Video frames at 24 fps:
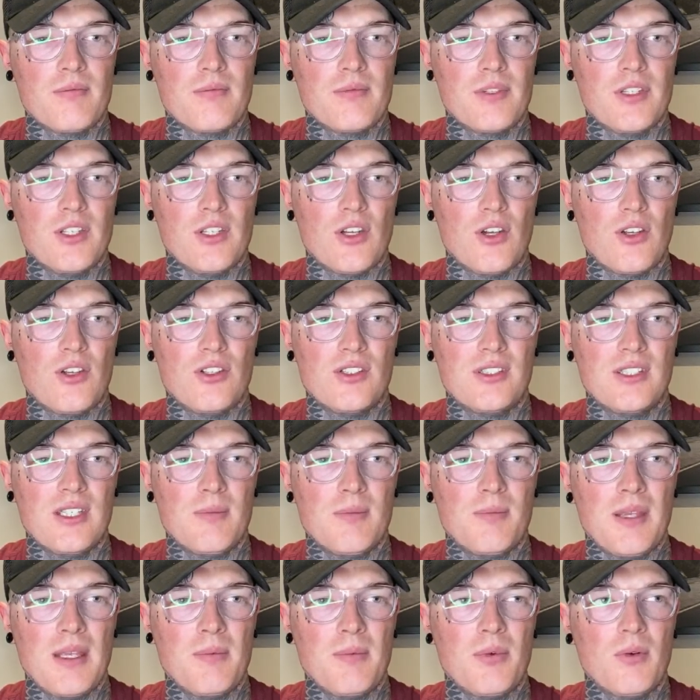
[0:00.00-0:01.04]
You know, you see
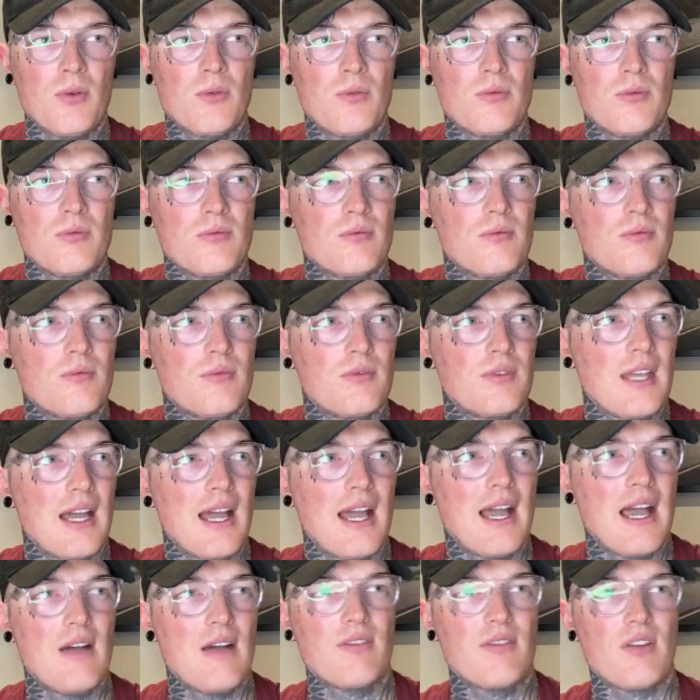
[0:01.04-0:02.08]
people that
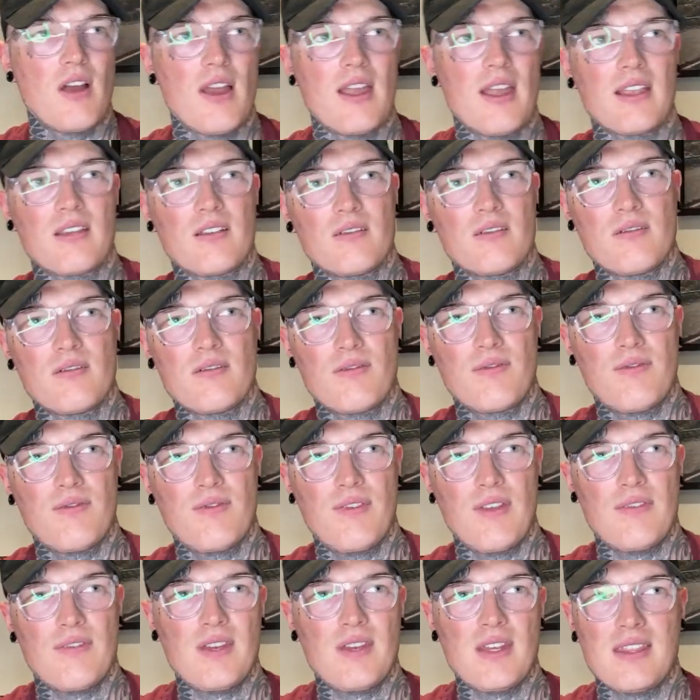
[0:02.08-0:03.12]
have like
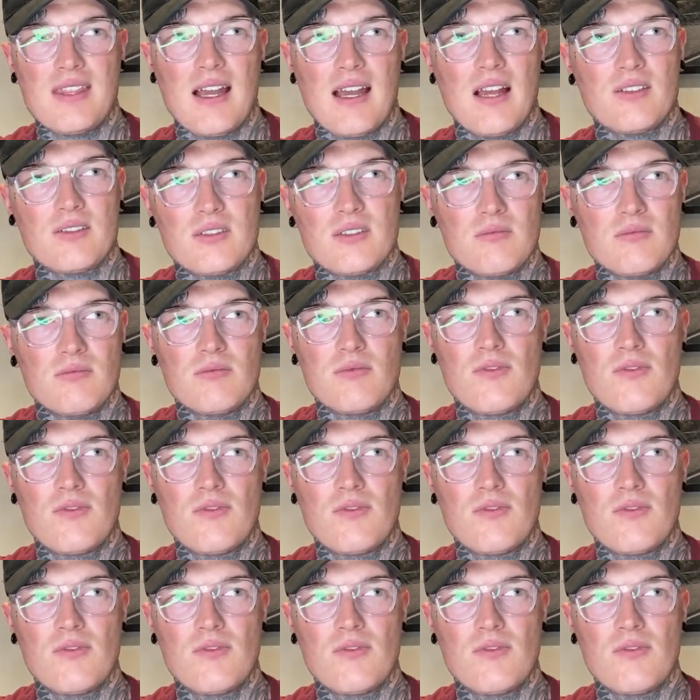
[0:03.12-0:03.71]
50,000